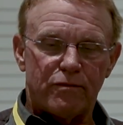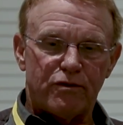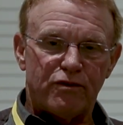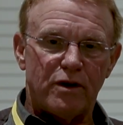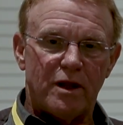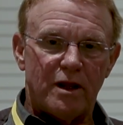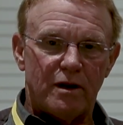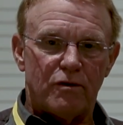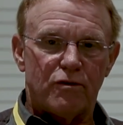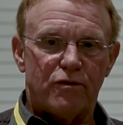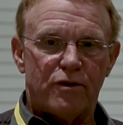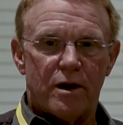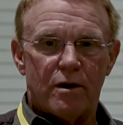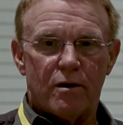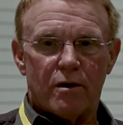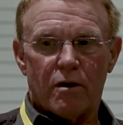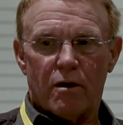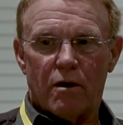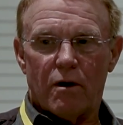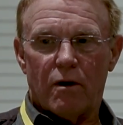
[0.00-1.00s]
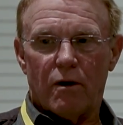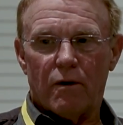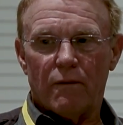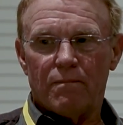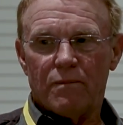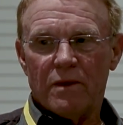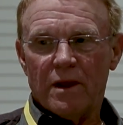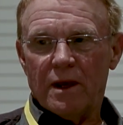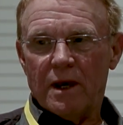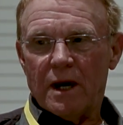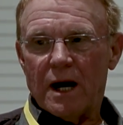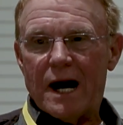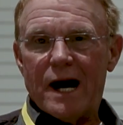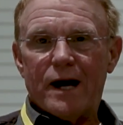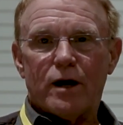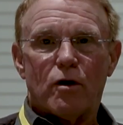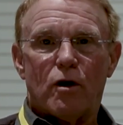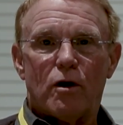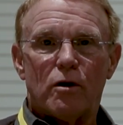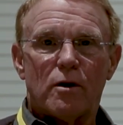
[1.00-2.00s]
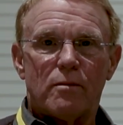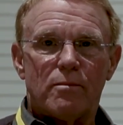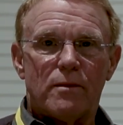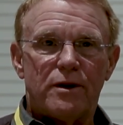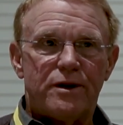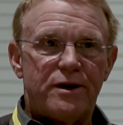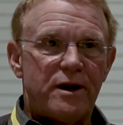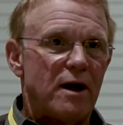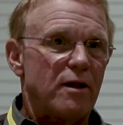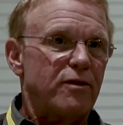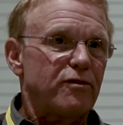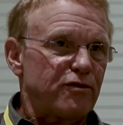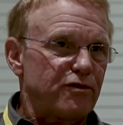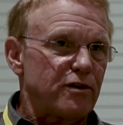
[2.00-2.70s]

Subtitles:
scenes that are called, I call them the death